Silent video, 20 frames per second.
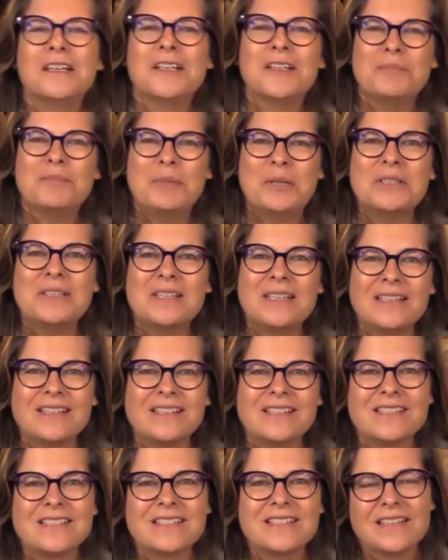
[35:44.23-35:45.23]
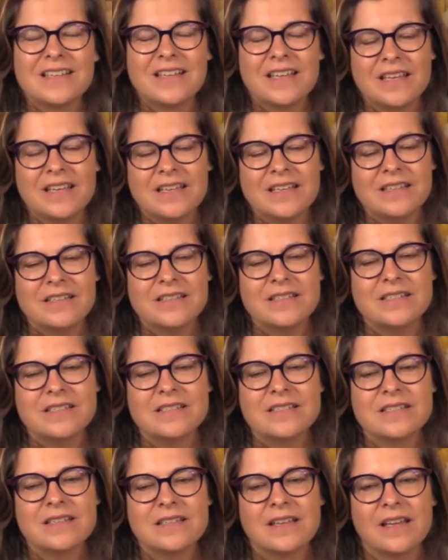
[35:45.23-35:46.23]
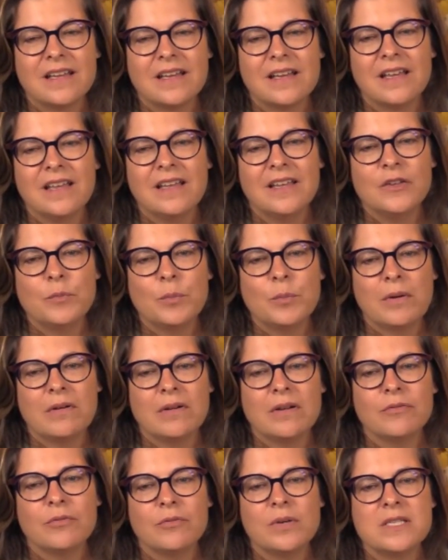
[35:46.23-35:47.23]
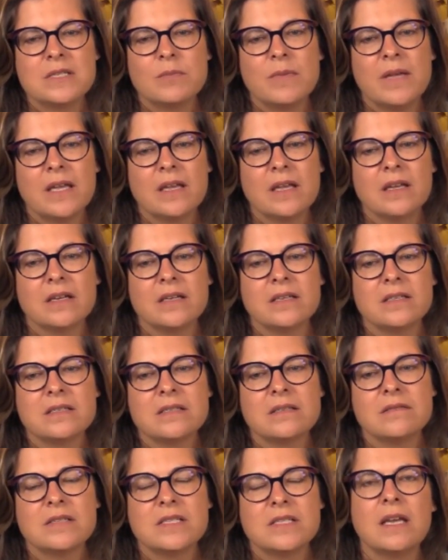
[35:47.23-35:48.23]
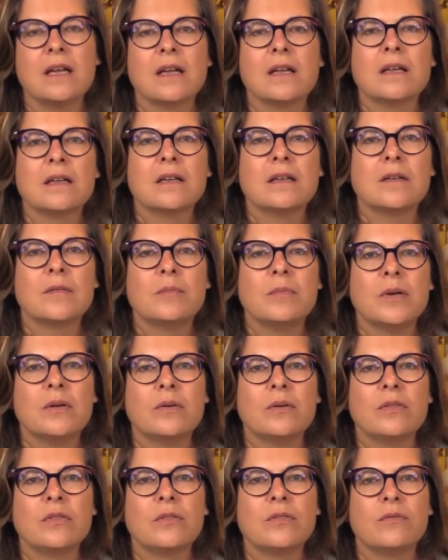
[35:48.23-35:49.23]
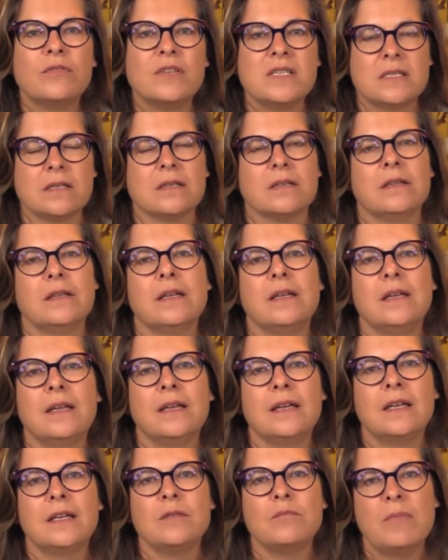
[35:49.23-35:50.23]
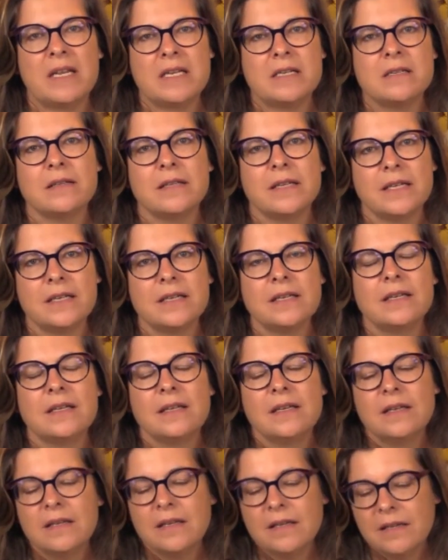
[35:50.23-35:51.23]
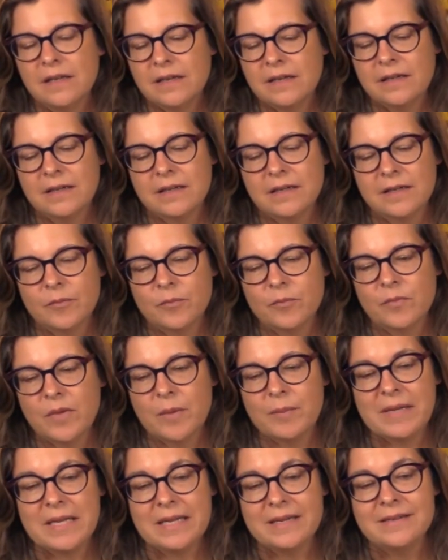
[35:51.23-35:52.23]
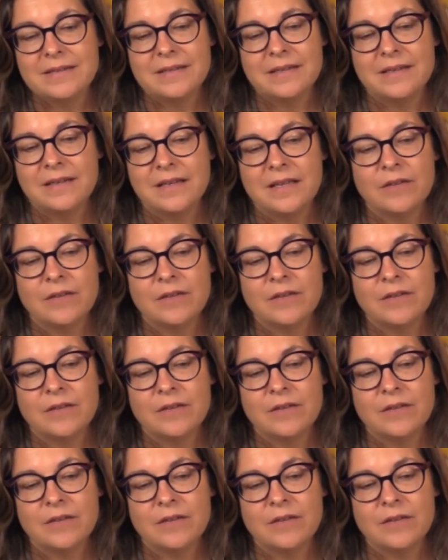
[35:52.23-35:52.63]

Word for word: buildings is part of what's making us sick, both physically and mentally. I mean, indeed,